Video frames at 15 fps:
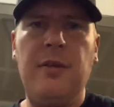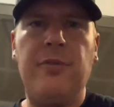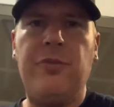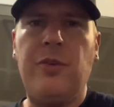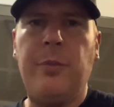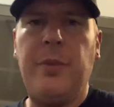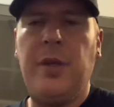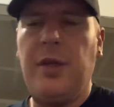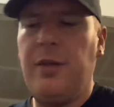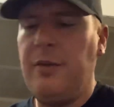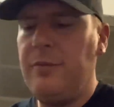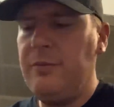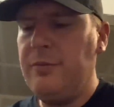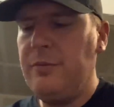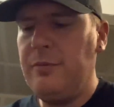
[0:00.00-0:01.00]
from
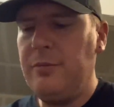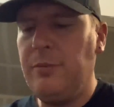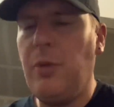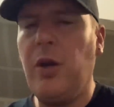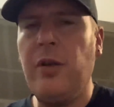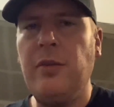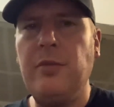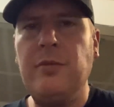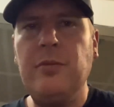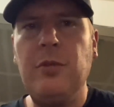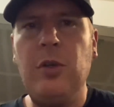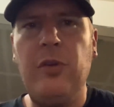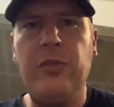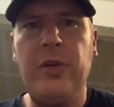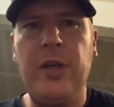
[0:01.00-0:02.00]
Martin
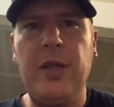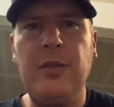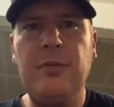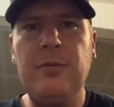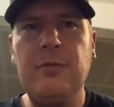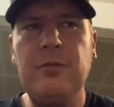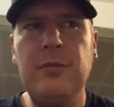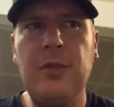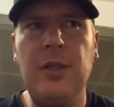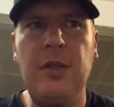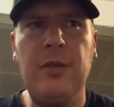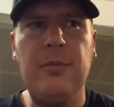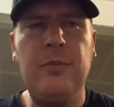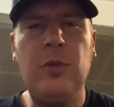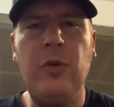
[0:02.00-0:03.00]
over at
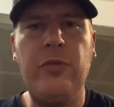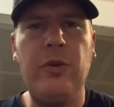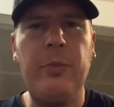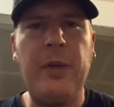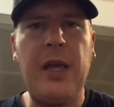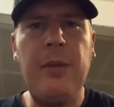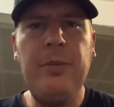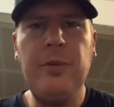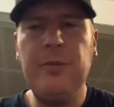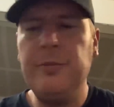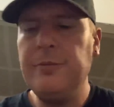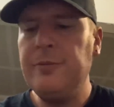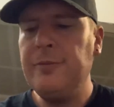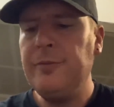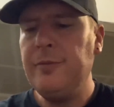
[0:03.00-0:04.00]
over a pipe,
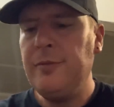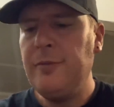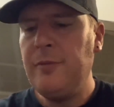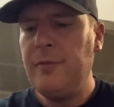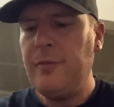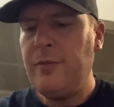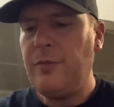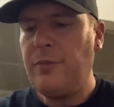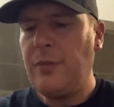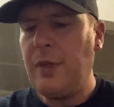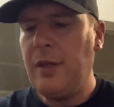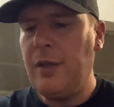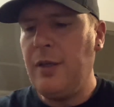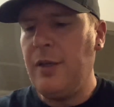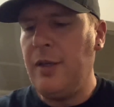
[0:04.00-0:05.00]

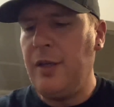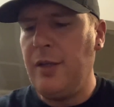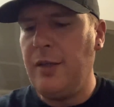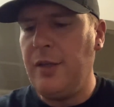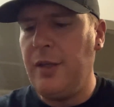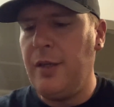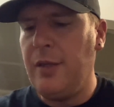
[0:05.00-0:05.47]
and